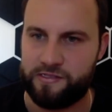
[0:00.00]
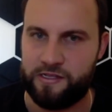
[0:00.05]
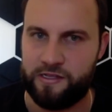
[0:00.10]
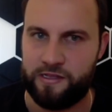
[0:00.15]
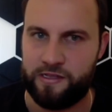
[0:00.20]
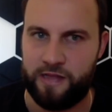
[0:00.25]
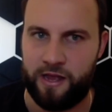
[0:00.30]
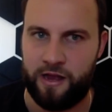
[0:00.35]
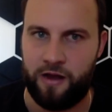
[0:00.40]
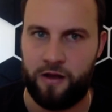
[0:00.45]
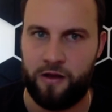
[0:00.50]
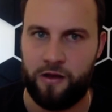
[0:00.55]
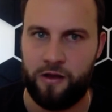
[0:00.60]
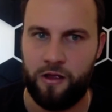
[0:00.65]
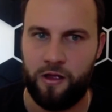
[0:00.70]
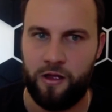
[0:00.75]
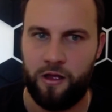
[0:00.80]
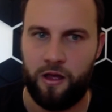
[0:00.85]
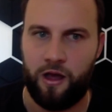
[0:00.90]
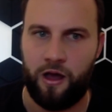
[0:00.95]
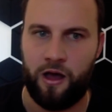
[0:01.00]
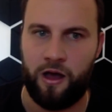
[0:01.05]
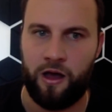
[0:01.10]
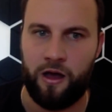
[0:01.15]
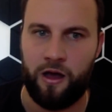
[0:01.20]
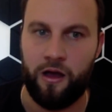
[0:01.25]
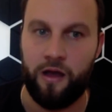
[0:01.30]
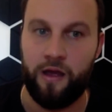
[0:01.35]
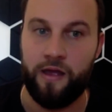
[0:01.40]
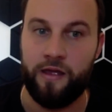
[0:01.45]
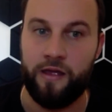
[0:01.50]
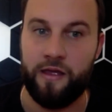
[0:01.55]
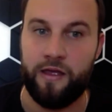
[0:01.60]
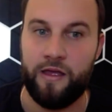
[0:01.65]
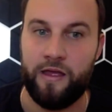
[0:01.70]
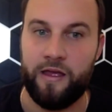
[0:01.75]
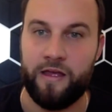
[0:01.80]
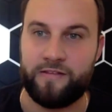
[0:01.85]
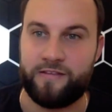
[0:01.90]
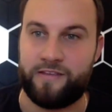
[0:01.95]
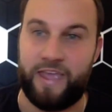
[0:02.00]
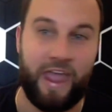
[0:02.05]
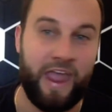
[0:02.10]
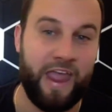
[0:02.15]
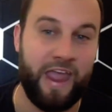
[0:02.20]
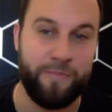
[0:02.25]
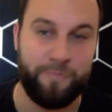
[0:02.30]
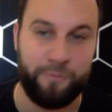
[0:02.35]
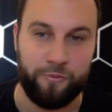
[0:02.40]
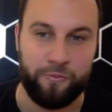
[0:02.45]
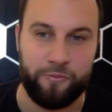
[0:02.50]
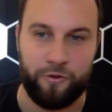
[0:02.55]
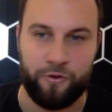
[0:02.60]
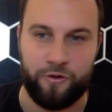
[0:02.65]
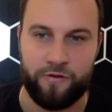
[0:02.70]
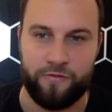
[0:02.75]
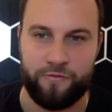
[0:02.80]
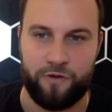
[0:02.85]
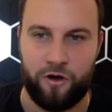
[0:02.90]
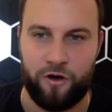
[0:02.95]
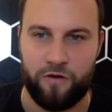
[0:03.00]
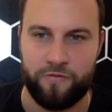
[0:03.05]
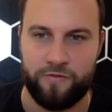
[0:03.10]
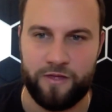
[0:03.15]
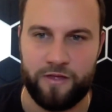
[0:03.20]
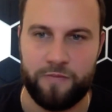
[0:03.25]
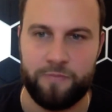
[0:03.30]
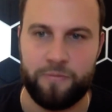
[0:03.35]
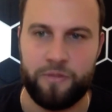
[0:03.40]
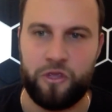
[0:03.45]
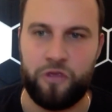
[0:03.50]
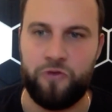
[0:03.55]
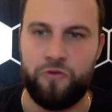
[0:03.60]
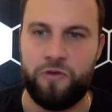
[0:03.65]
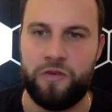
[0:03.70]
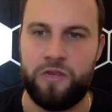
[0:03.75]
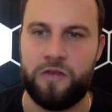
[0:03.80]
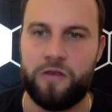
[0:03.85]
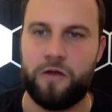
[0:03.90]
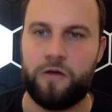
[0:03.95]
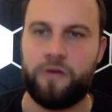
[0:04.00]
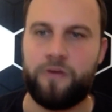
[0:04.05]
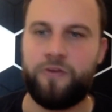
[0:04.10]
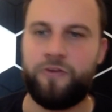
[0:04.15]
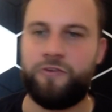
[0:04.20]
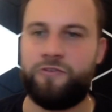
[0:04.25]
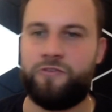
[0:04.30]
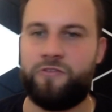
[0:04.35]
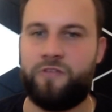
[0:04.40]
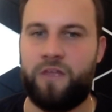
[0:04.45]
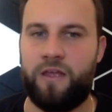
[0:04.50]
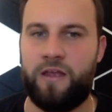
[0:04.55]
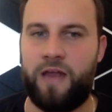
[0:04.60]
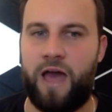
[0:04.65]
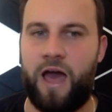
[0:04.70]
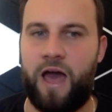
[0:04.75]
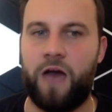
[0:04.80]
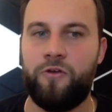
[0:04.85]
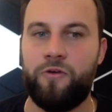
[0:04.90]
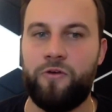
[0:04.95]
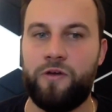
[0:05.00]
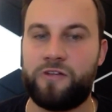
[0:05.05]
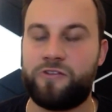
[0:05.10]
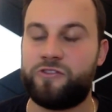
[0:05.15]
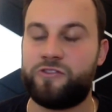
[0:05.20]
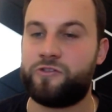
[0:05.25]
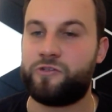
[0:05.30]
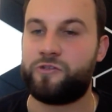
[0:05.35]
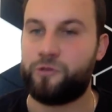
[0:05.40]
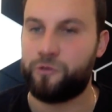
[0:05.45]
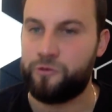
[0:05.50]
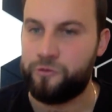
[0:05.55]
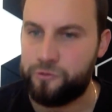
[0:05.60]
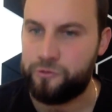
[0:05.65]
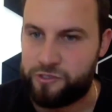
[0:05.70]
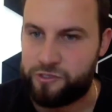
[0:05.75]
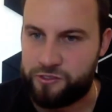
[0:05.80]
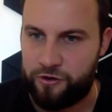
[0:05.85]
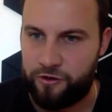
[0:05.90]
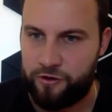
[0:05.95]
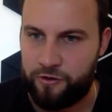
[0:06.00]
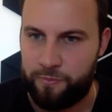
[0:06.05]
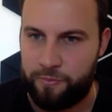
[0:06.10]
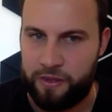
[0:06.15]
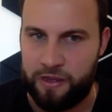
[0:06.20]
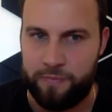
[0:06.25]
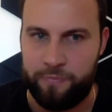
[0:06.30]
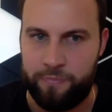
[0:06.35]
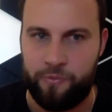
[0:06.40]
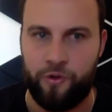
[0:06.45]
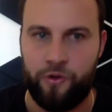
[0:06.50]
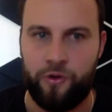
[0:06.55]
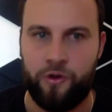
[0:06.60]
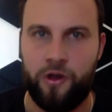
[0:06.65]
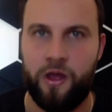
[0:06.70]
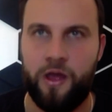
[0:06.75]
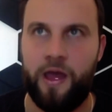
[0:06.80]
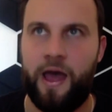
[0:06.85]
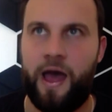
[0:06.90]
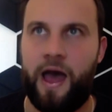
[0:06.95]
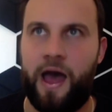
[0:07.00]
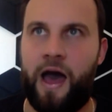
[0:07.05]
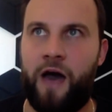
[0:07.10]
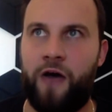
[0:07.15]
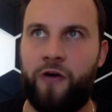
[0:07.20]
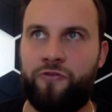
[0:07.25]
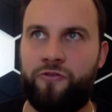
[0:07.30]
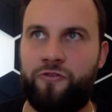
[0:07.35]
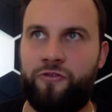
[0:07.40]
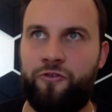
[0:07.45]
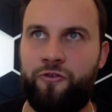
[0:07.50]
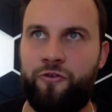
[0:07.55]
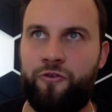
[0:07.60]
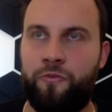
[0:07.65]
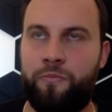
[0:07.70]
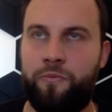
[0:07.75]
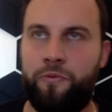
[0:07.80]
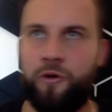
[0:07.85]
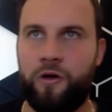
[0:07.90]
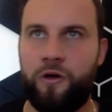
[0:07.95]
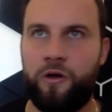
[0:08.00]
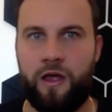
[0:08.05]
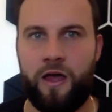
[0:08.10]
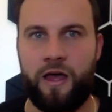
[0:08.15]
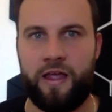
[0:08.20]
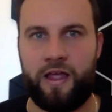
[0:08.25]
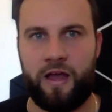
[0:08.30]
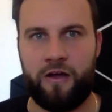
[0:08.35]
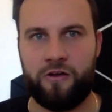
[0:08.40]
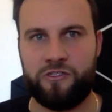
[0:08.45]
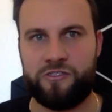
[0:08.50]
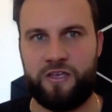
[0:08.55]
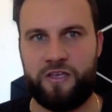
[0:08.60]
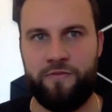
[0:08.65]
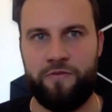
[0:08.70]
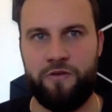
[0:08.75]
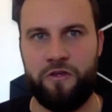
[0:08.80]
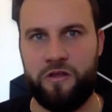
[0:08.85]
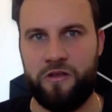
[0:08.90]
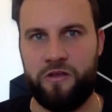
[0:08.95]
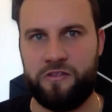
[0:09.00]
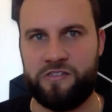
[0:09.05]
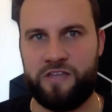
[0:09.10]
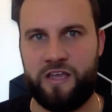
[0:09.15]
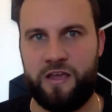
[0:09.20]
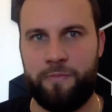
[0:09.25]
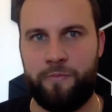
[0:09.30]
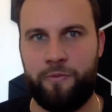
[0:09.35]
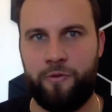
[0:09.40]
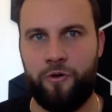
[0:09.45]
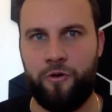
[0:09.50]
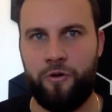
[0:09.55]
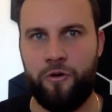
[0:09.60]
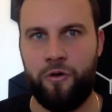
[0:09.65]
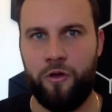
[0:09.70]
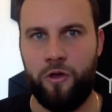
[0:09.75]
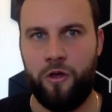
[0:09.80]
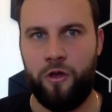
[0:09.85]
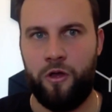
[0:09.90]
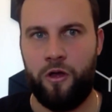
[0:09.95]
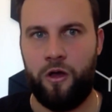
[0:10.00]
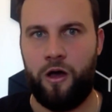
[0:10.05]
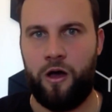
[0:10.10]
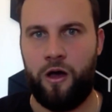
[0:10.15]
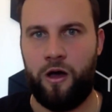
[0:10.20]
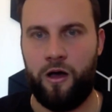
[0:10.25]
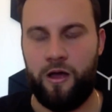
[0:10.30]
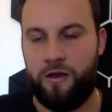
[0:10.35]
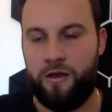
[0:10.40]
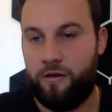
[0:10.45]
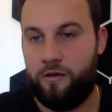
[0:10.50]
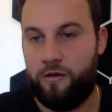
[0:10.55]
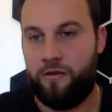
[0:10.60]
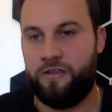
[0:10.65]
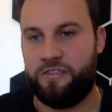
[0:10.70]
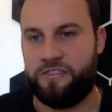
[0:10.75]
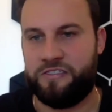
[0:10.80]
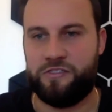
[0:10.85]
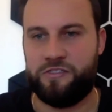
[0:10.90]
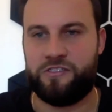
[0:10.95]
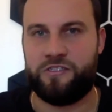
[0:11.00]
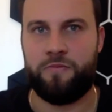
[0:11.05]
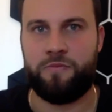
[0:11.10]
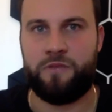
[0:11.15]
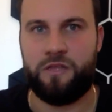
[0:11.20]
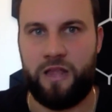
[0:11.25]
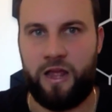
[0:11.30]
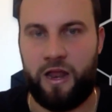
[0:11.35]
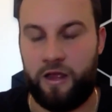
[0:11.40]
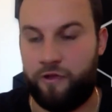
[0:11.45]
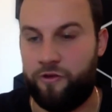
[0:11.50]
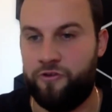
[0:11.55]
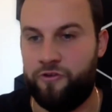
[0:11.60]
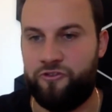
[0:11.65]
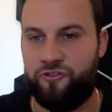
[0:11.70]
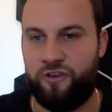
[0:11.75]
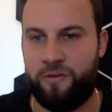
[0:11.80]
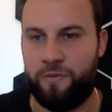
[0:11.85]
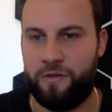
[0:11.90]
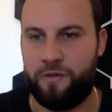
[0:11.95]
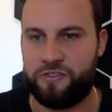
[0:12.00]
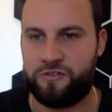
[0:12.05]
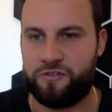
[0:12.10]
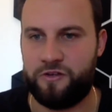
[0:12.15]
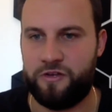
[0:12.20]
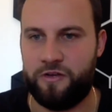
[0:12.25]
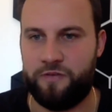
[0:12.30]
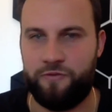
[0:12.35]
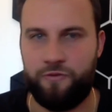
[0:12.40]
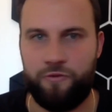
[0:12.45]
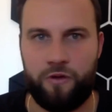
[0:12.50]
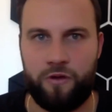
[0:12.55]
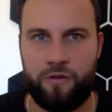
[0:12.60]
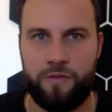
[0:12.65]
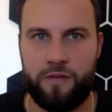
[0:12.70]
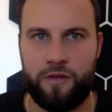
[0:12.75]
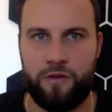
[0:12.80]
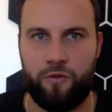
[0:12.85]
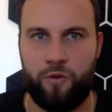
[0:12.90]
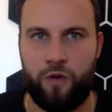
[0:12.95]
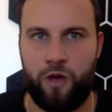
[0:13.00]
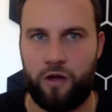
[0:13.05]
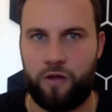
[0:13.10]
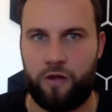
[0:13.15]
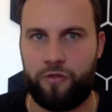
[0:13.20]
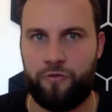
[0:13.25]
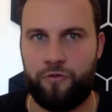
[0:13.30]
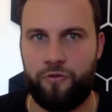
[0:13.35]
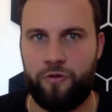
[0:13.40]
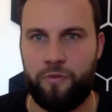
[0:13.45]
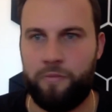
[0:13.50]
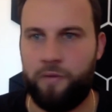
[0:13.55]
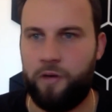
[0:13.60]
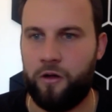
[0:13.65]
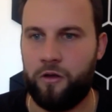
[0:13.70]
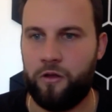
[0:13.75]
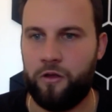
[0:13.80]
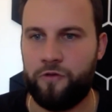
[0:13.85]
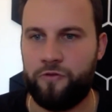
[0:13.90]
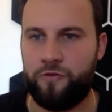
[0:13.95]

in there. Um, it's capable of all of it, but you need to understand how to exclude certain people, how to put like, I'll just give you an example. And this is something that I could share my screen if you wanted me to walk through Apollo